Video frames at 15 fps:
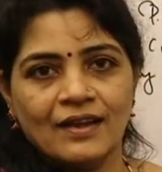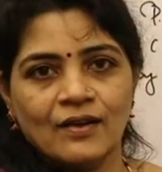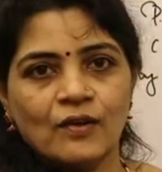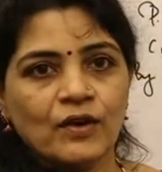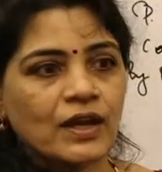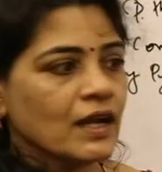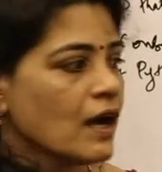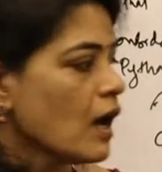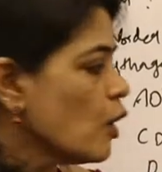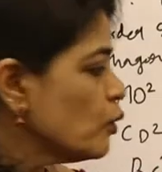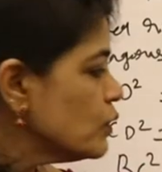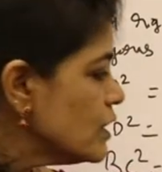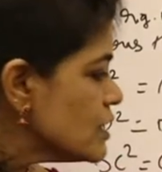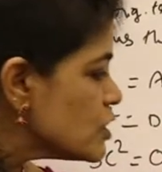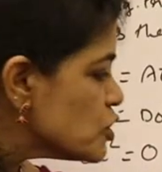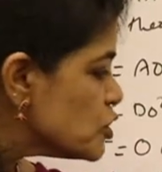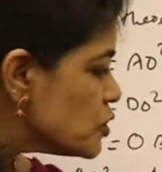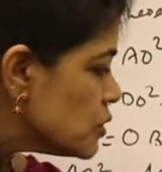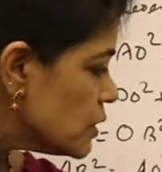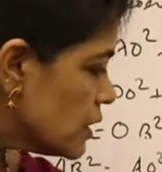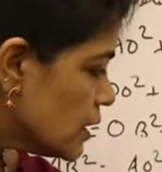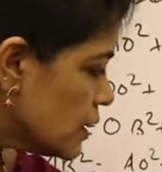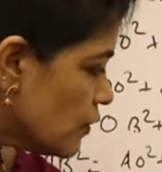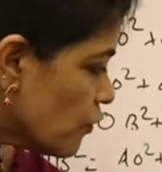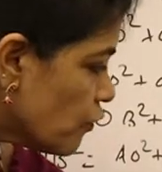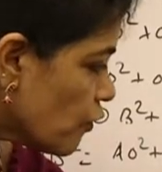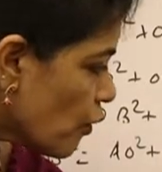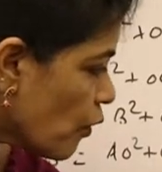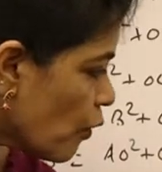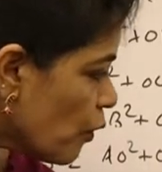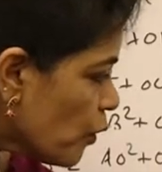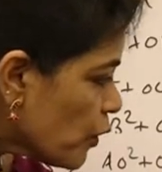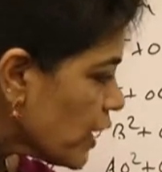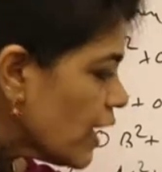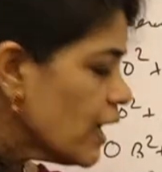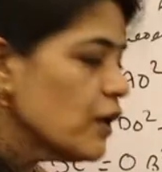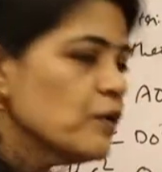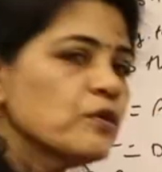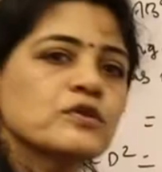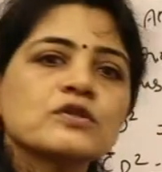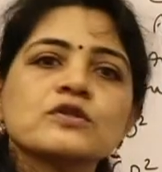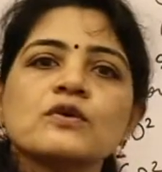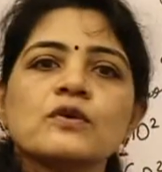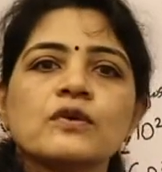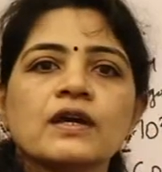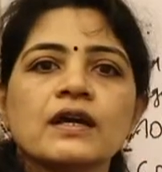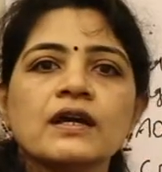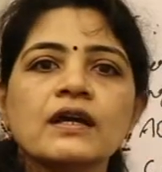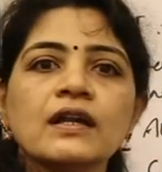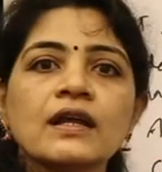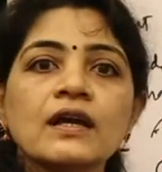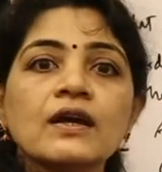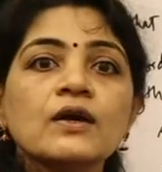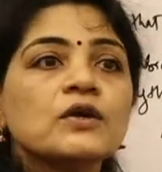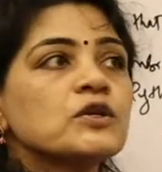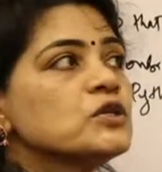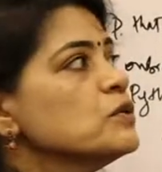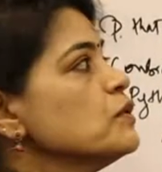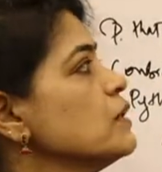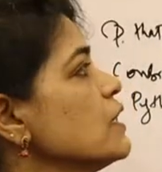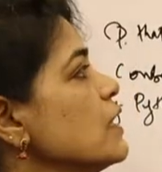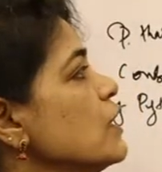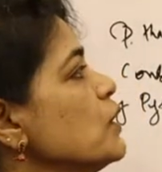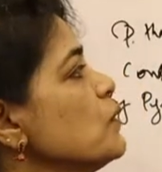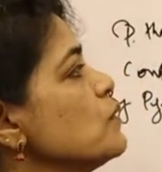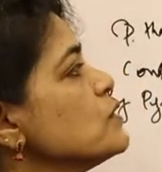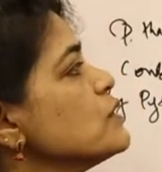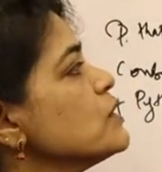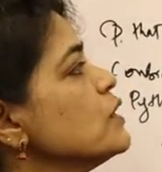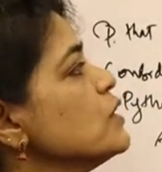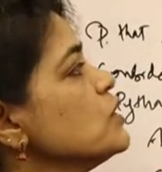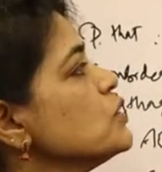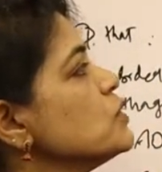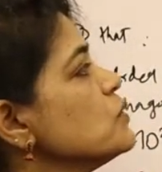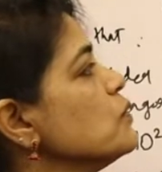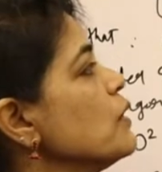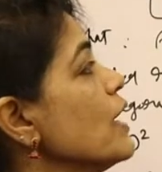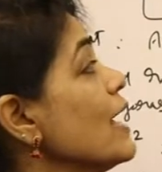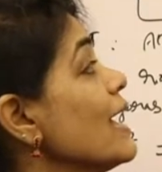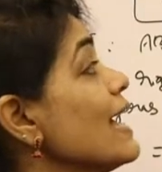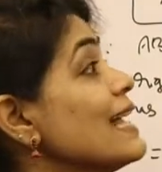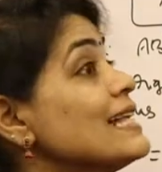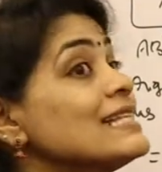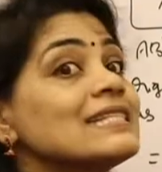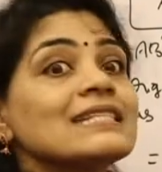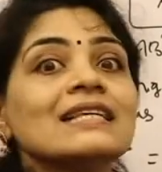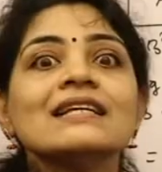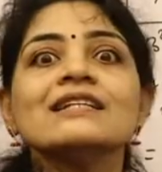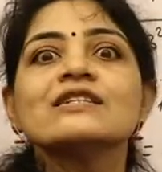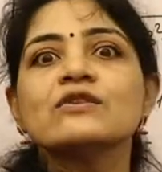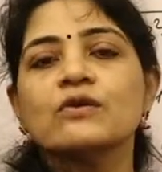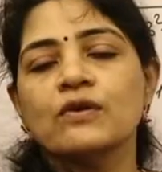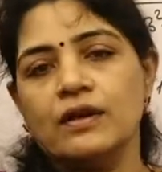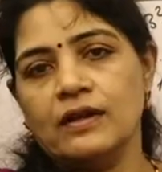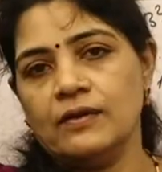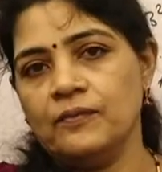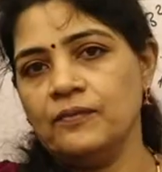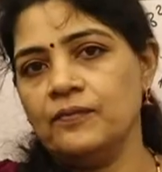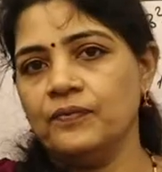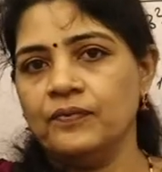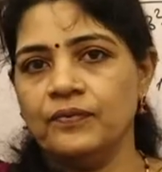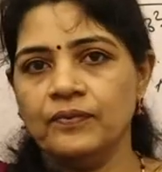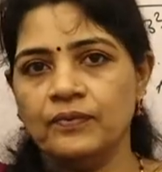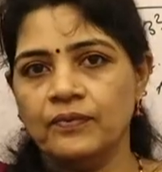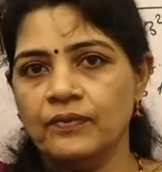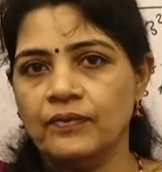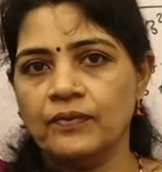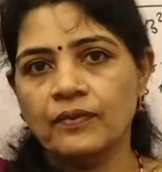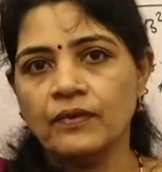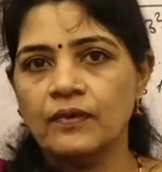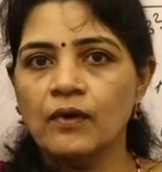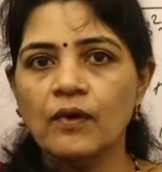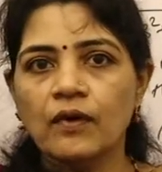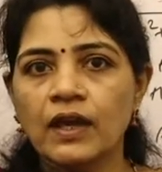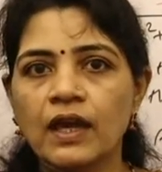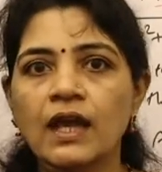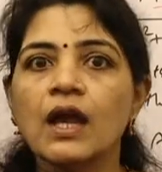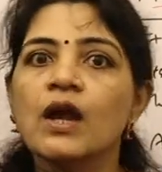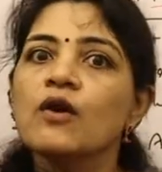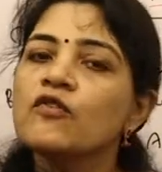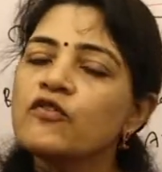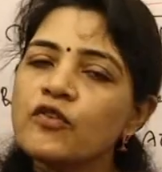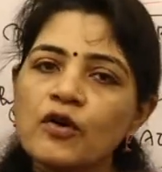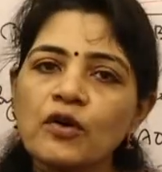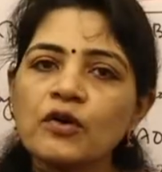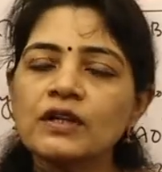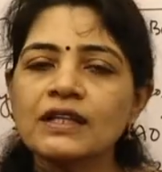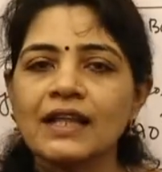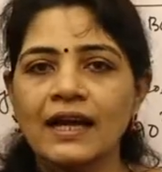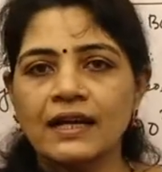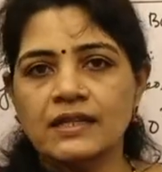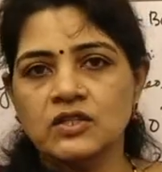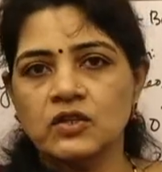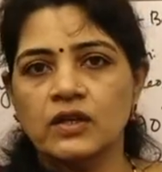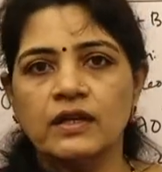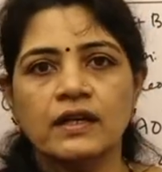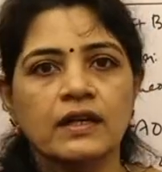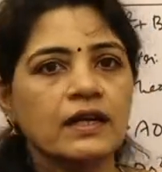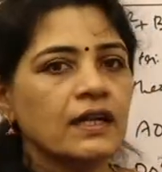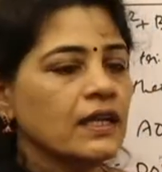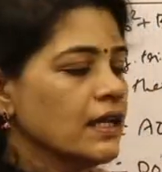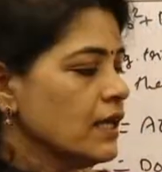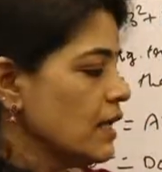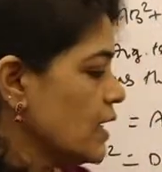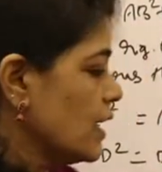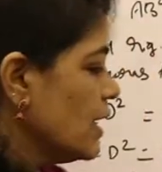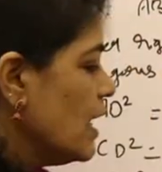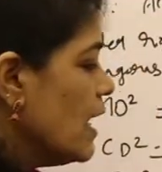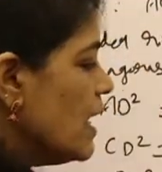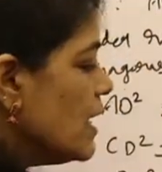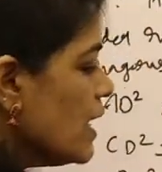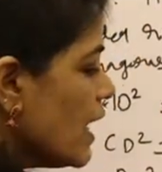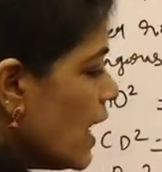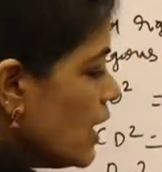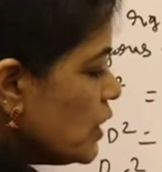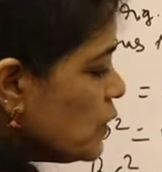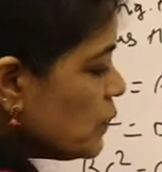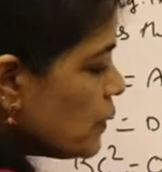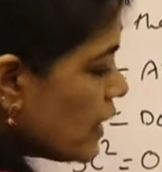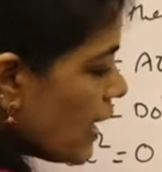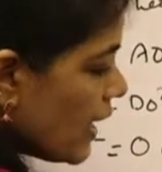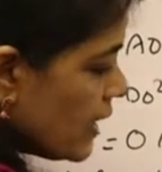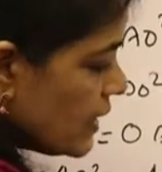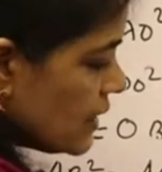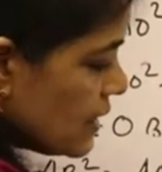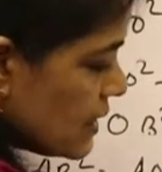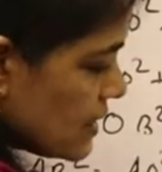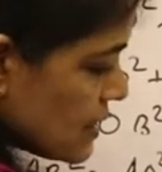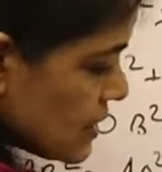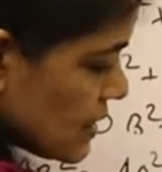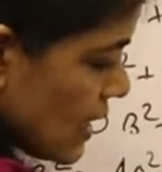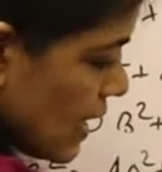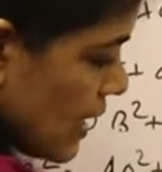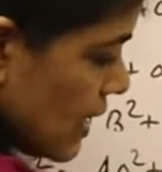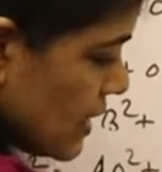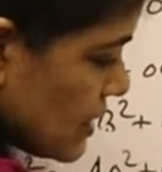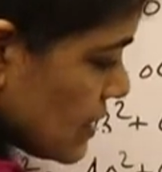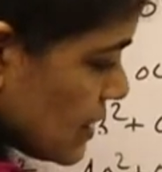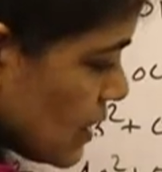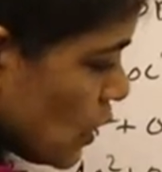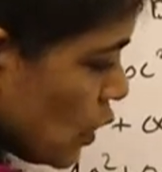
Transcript: Okay, how this 4 AO square should reduce into AC square. Okay, for that children, here can you write this as